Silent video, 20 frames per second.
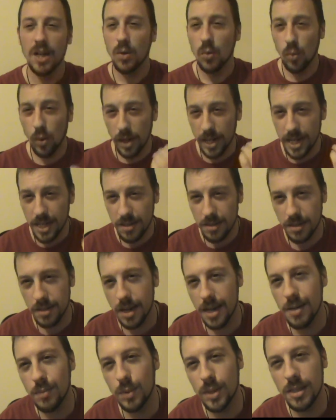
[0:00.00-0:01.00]
What do you
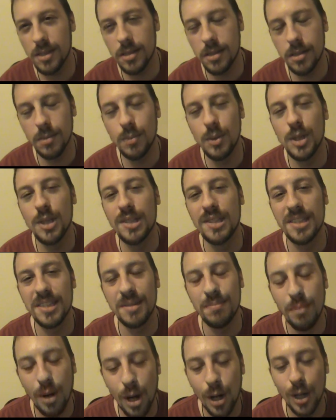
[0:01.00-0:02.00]
say when someone's
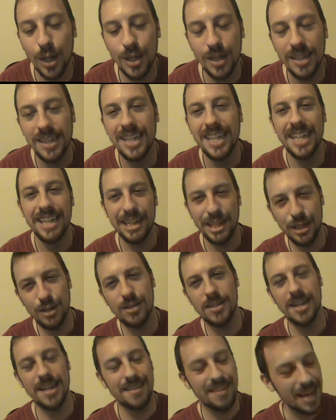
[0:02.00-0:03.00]
smart? You
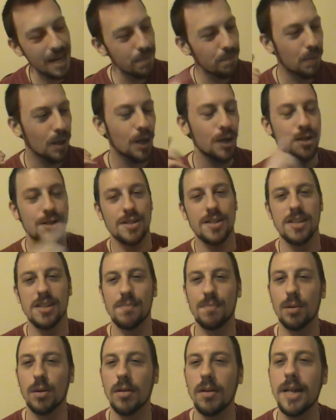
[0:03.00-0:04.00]
say, that person's
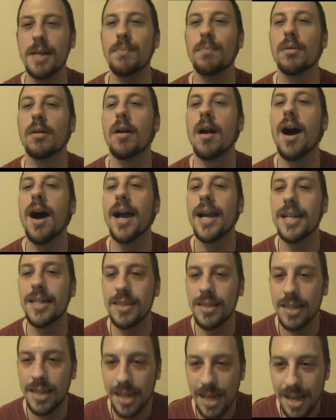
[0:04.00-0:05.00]
pretty
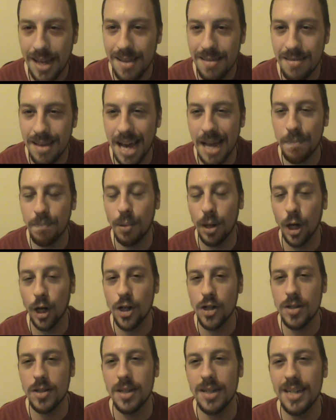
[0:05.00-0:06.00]
bright. That
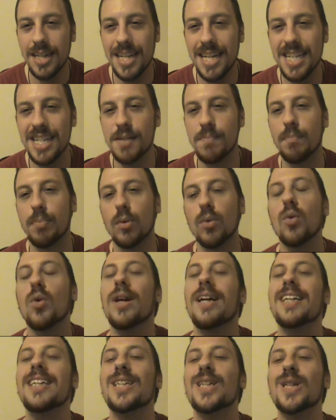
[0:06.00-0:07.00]
person is
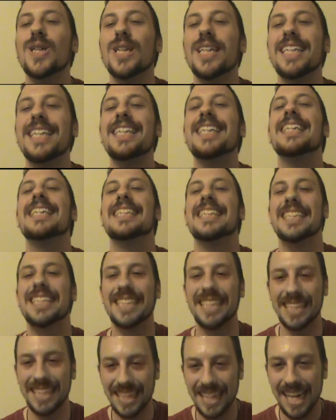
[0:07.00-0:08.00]

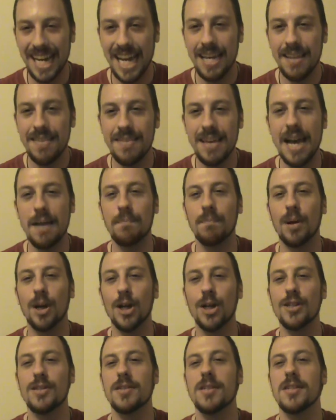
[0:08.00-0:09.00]
brilliant. That
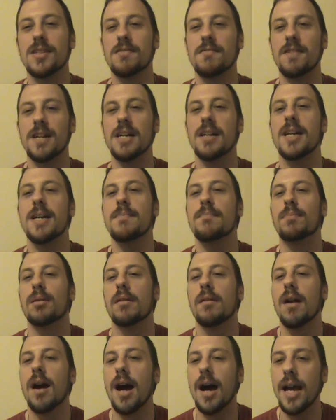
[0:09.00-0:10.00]
person's very
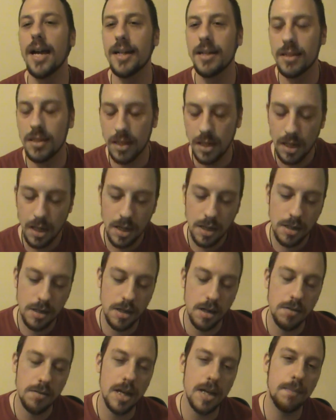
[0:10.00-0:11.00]
bright.
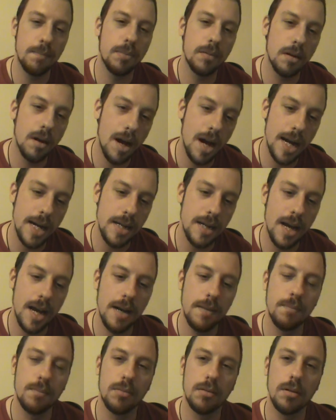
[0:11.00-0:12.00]
So that bright
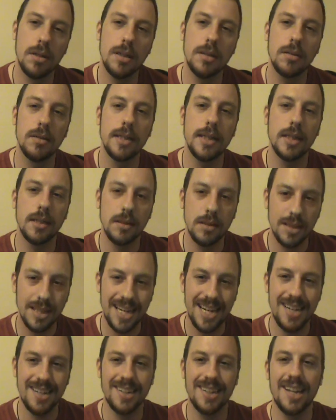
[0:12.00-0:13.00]
and brilliant,
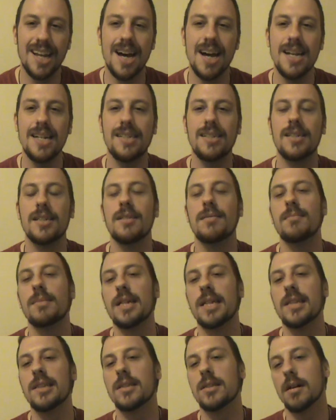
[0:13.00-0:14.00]

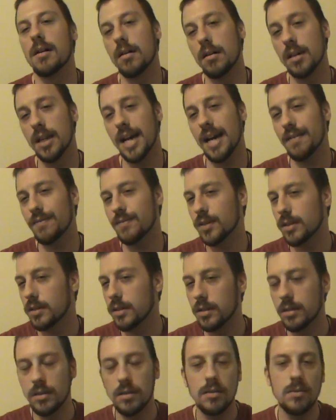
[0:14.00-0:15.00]
enlightenment, all have to
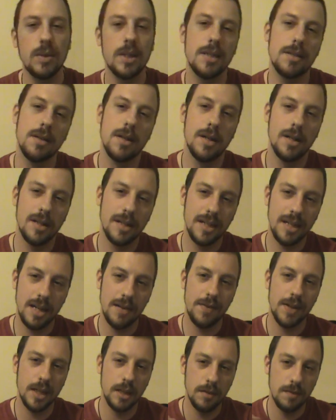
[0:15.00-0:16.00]
do with
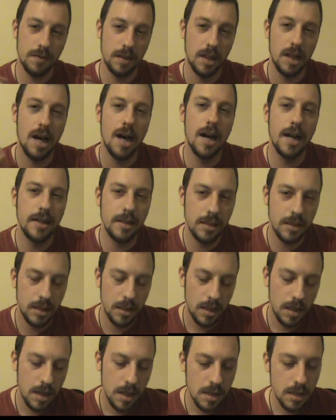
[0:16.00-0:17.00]
giving of light.
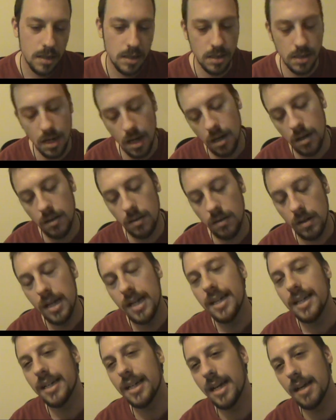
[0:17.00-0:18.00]
So
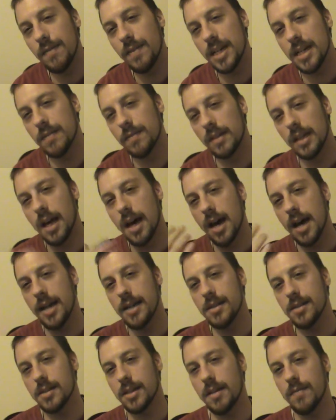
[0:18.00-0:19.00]
giving of
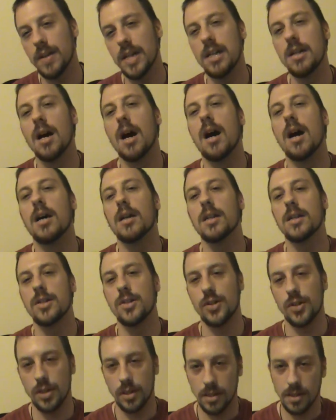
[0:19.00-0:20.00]
light is giving
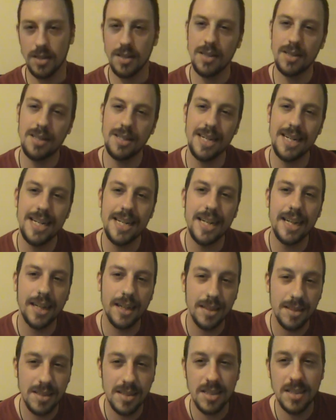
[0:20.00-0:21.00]
knowledge,
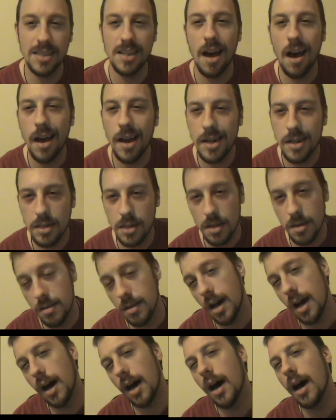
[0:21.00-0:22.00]
seeing, sight,
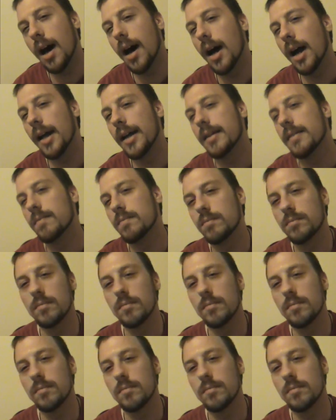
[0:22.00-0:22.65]
the eye.